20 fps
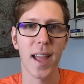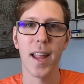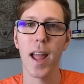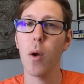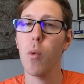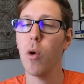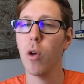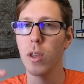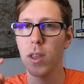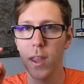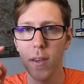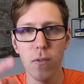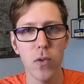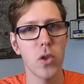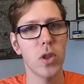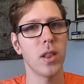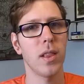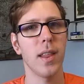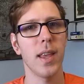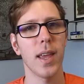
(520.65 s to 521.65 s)
and I will give
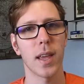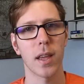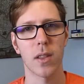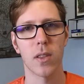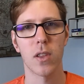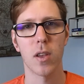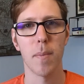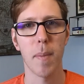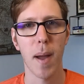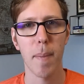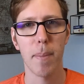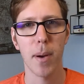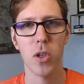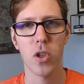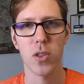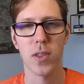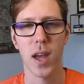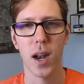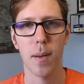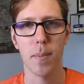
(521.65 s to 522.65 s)
you the link to my
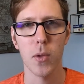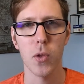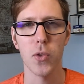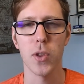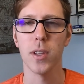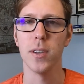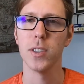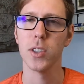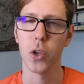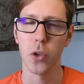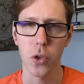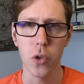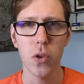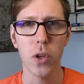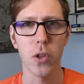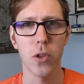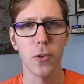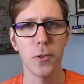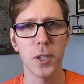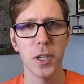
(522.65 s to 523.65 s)
budget that I'm using so you
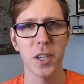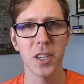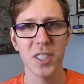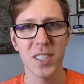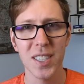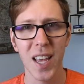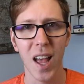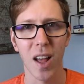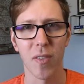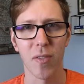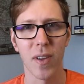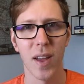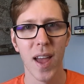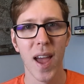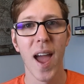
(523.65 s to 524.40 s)
can use it yourself.